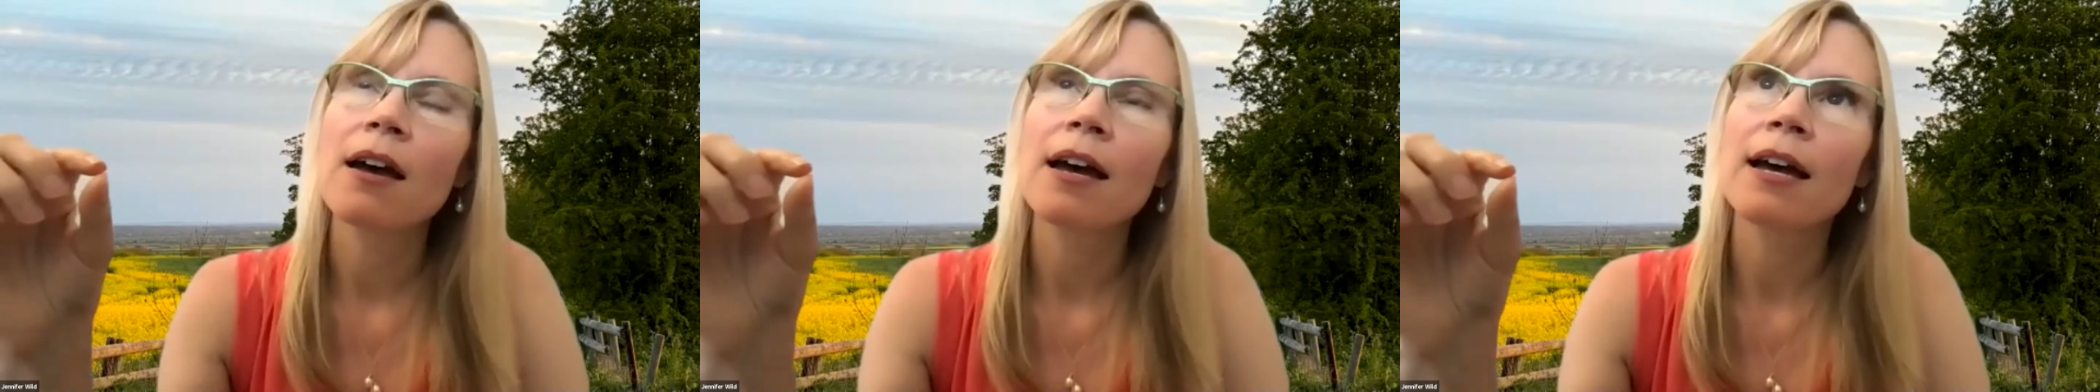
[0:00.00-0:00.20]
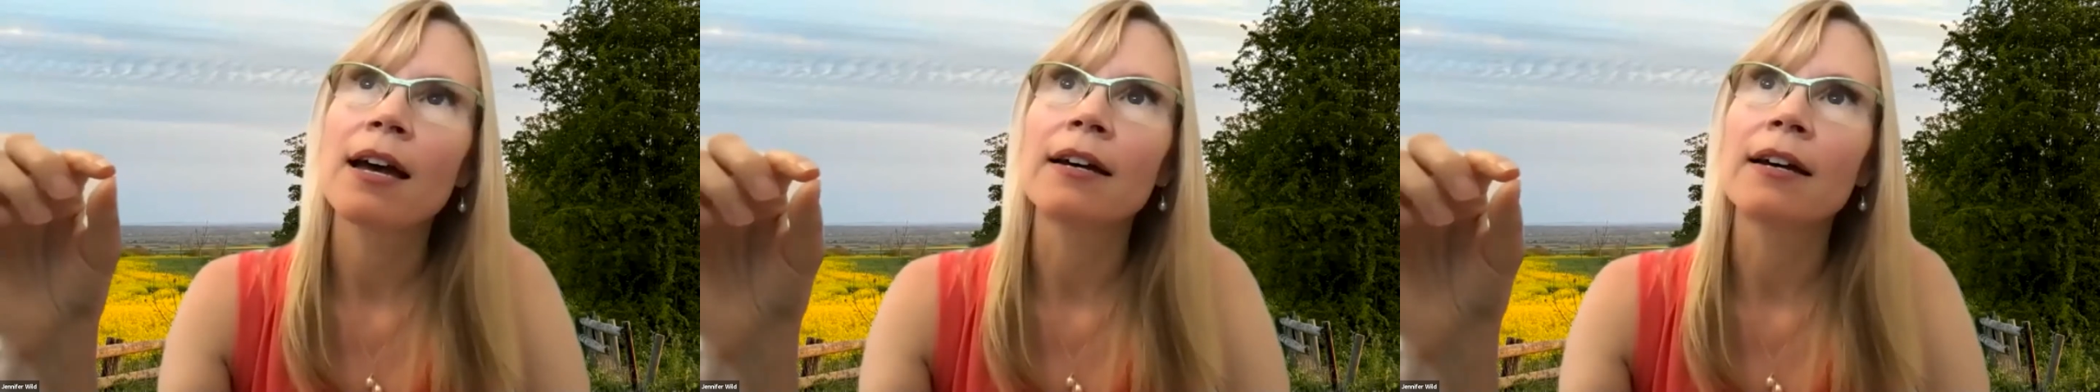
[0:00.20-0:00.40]

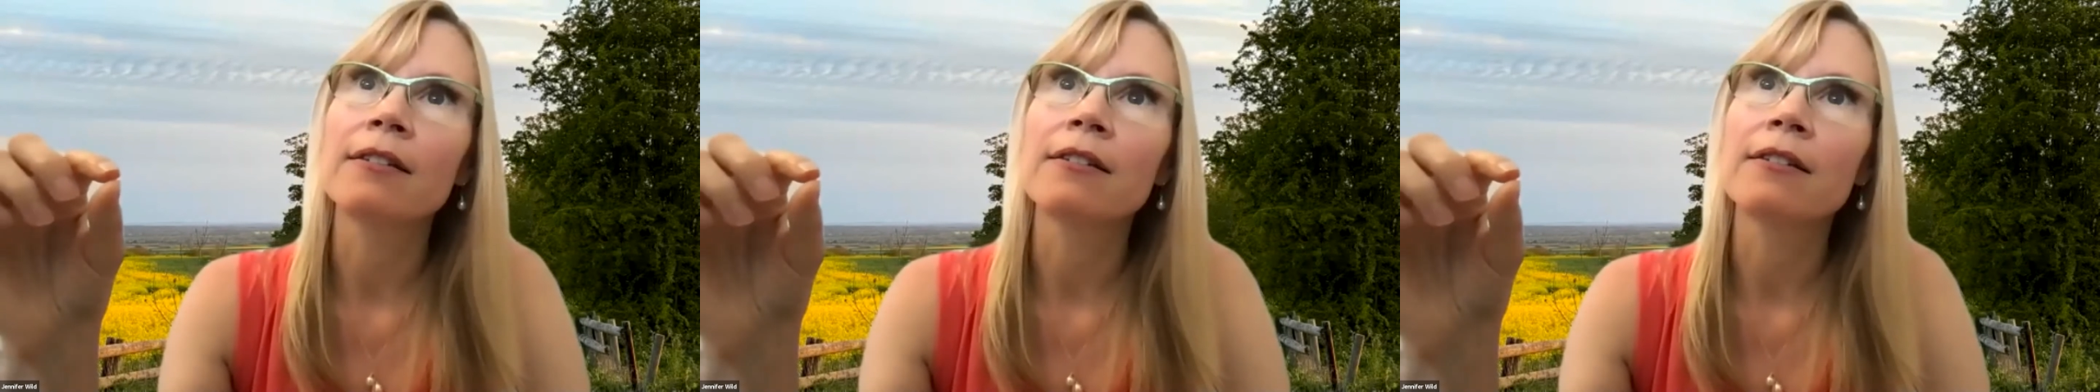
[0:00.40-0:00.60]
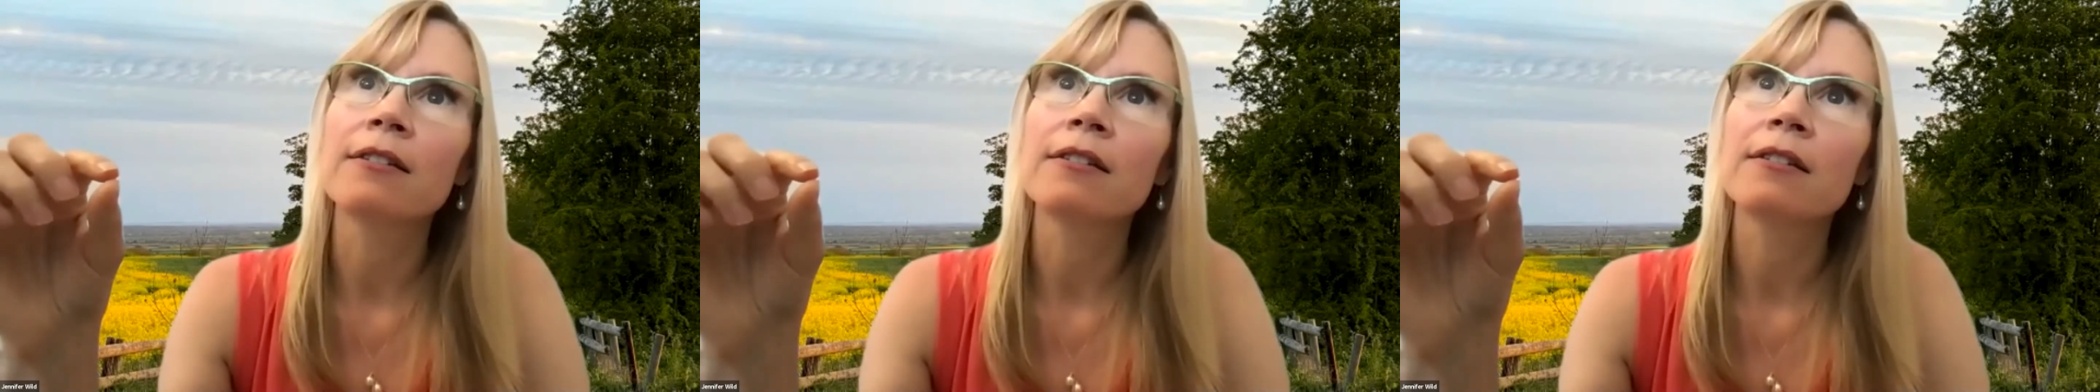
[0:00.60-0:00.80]

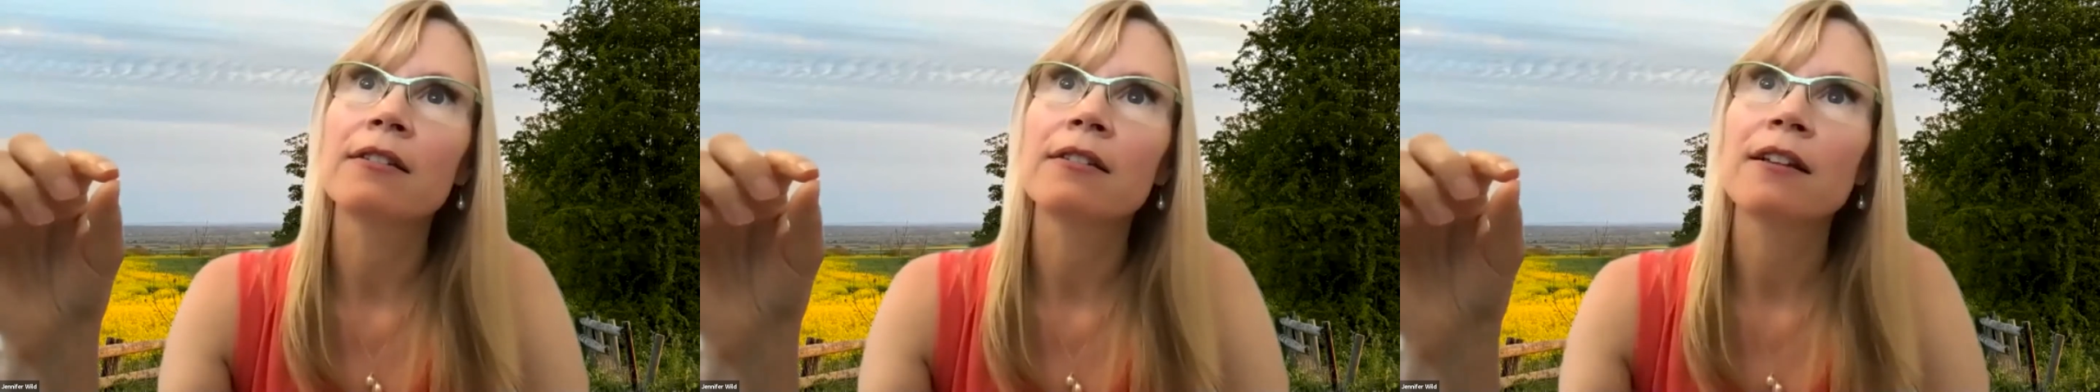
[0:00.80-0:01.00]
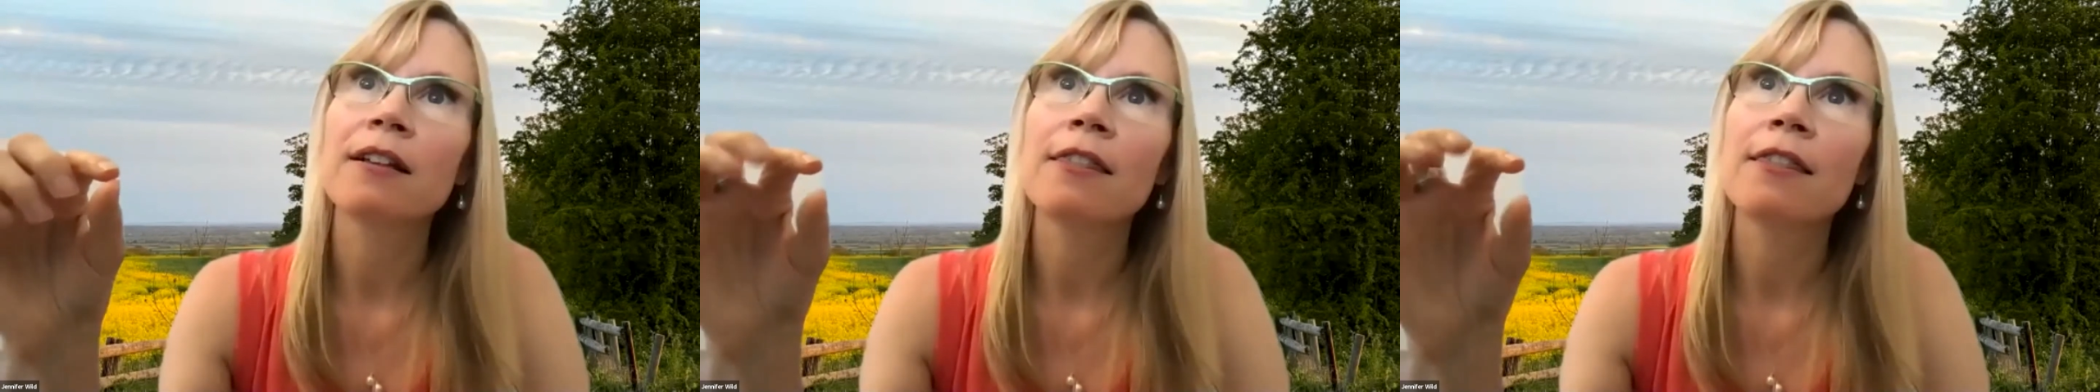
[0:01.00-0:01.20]

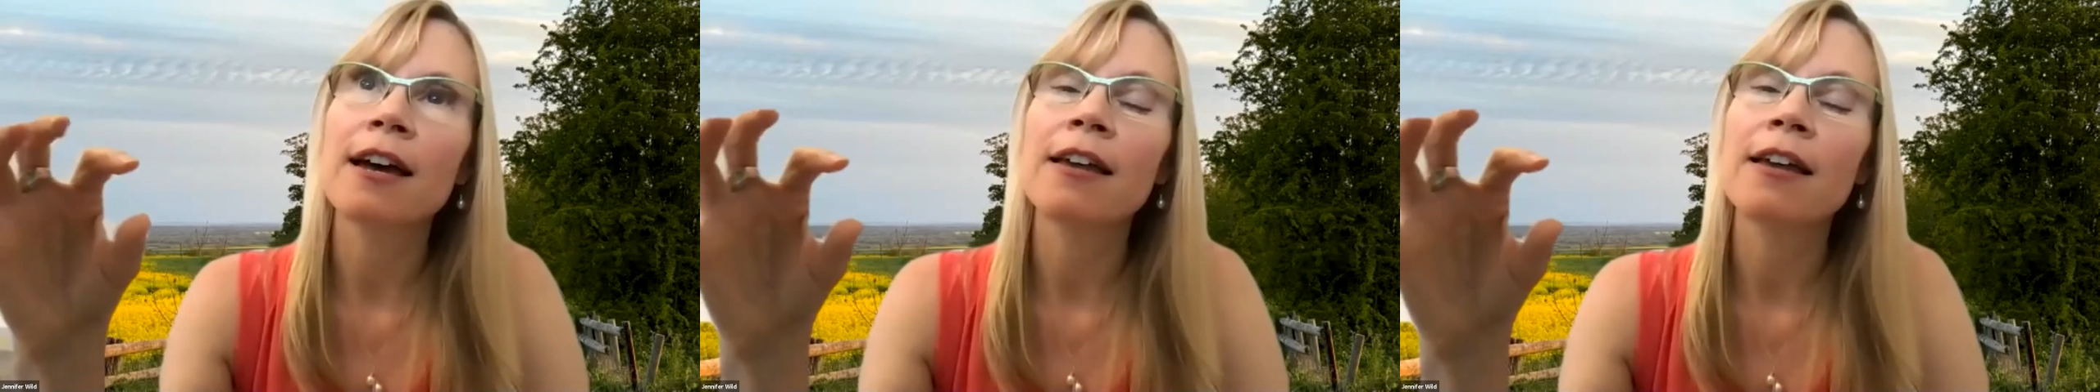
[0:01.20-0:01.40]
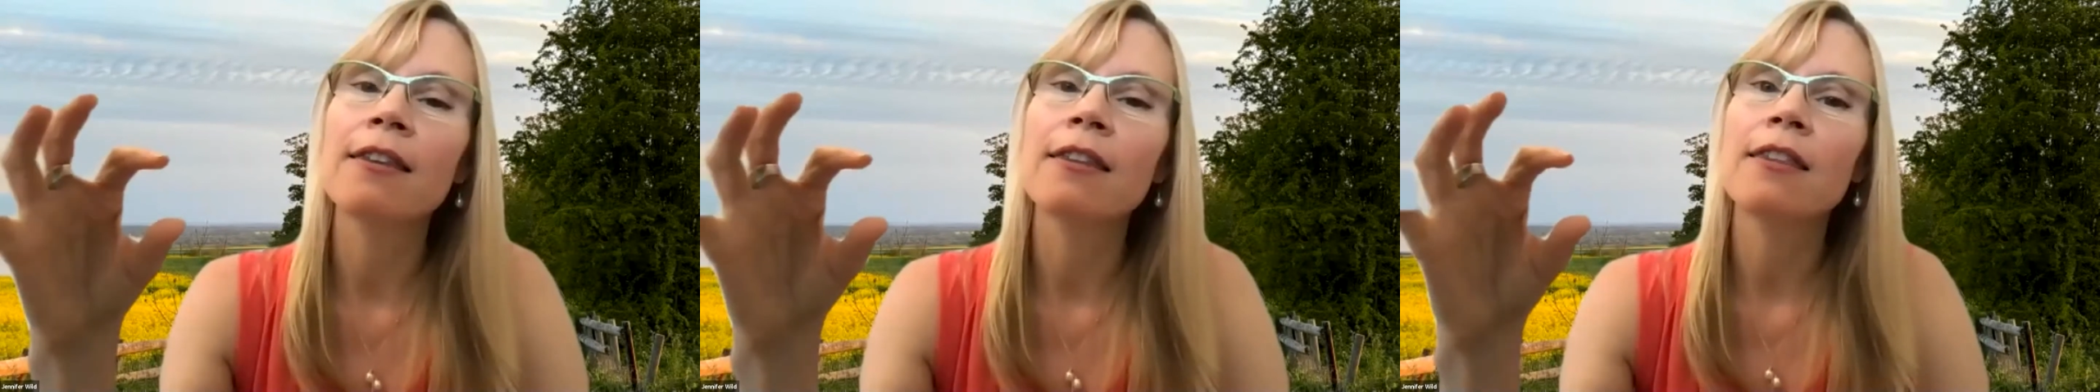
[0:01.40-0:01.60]

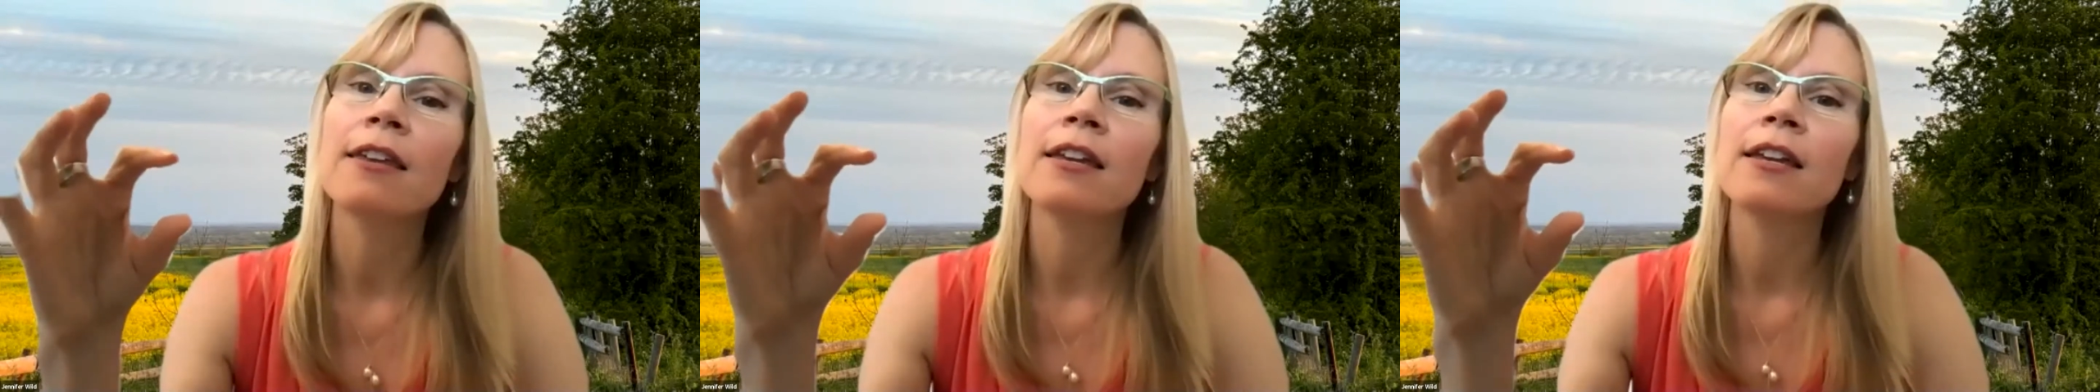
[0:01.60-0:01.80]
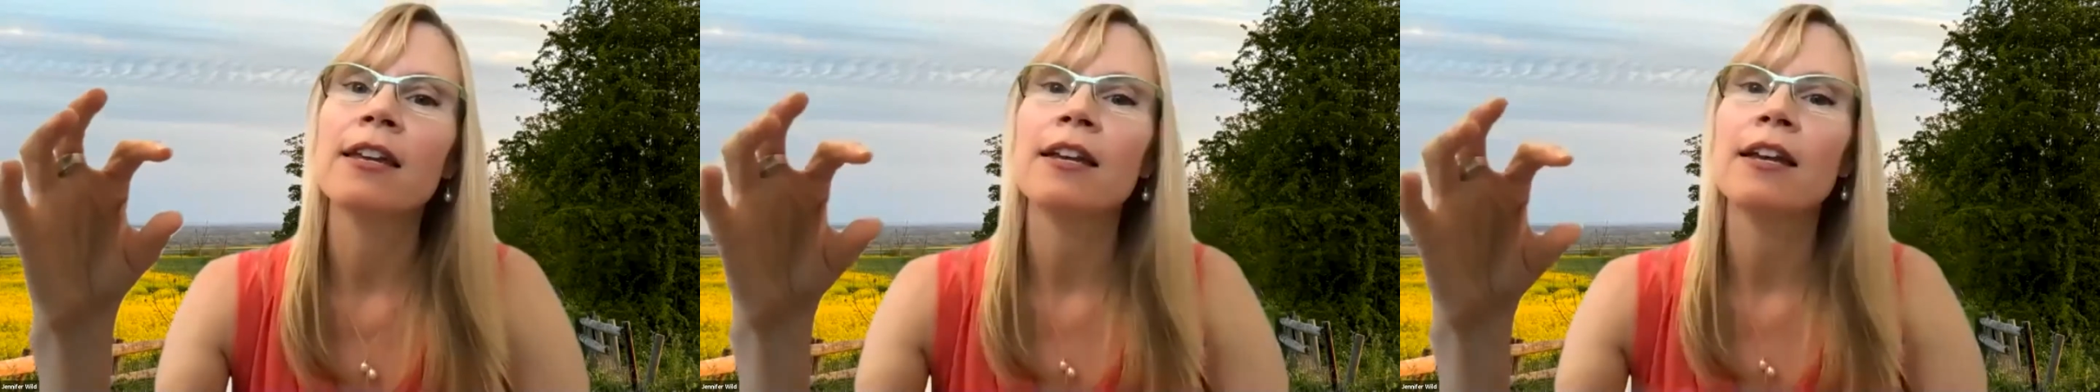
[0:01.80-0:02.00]
then
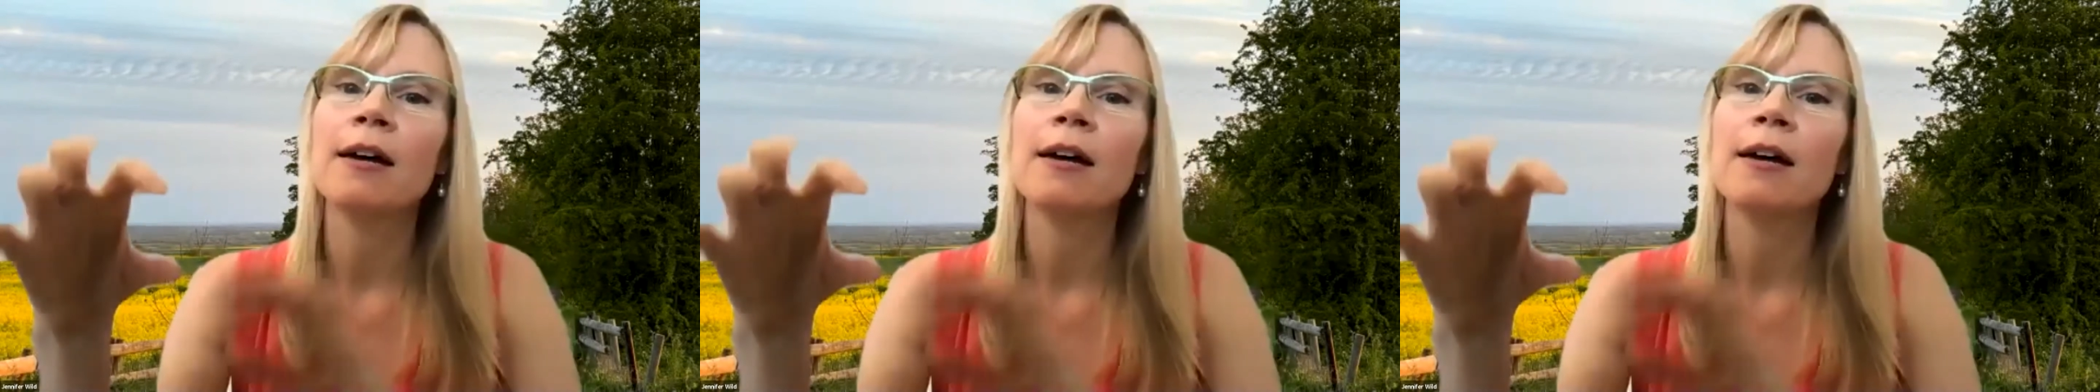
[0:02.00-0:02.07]
the